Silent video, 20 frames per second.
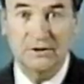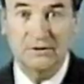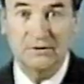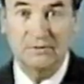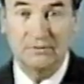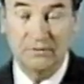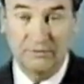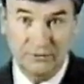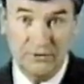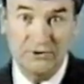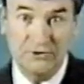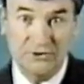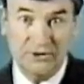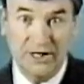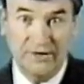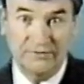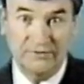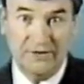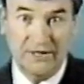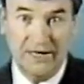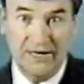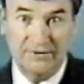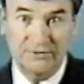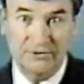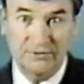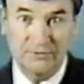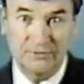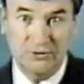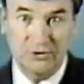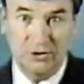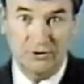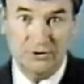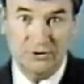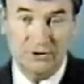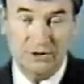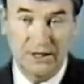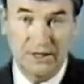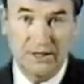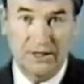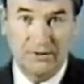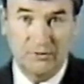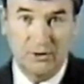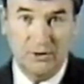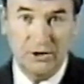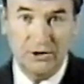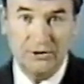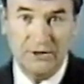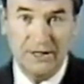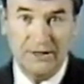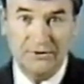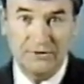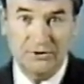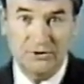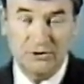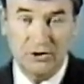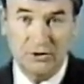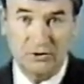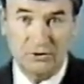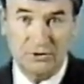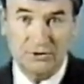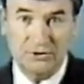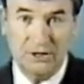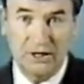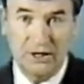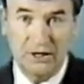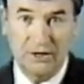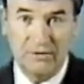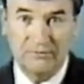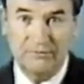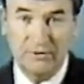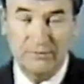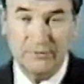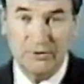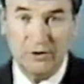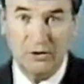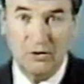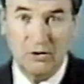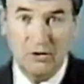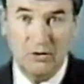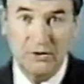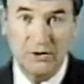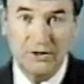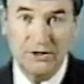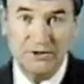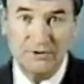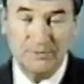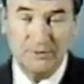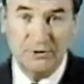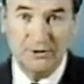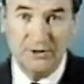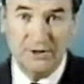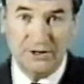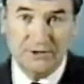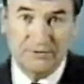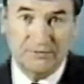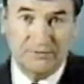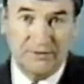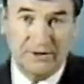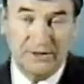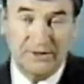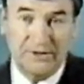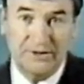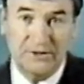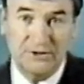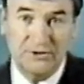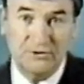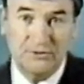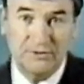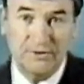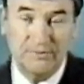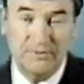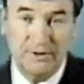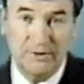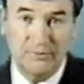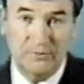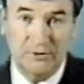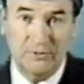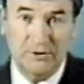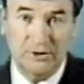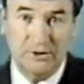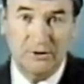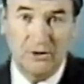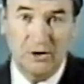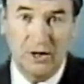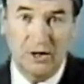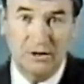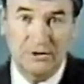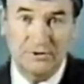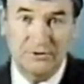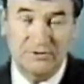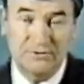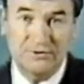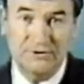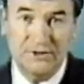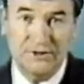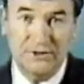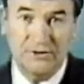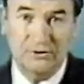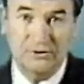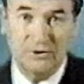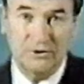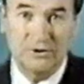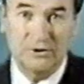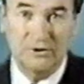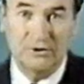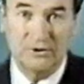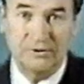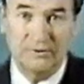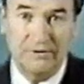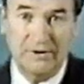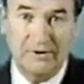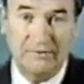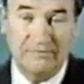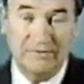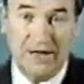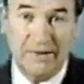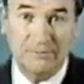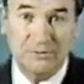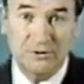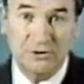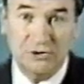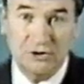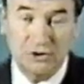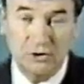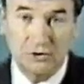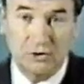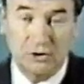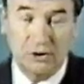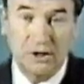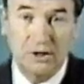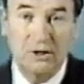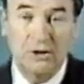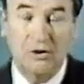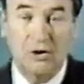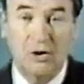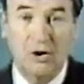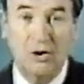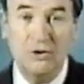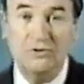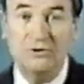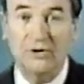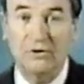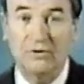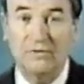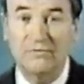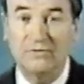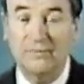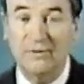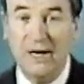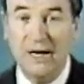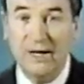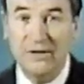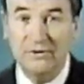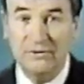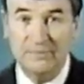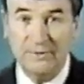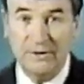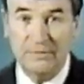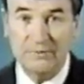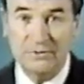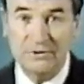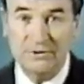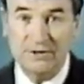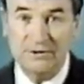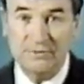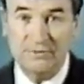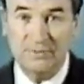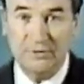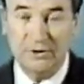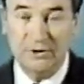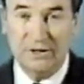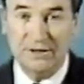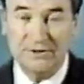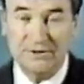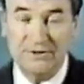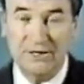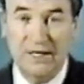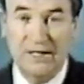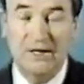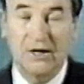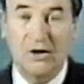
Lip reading: Well, first you have to have some jokes. Where do you get the jokes? From your own experience, funny things you remember, recall that you've seen or heard or that have happened to you. Also from other people's experience.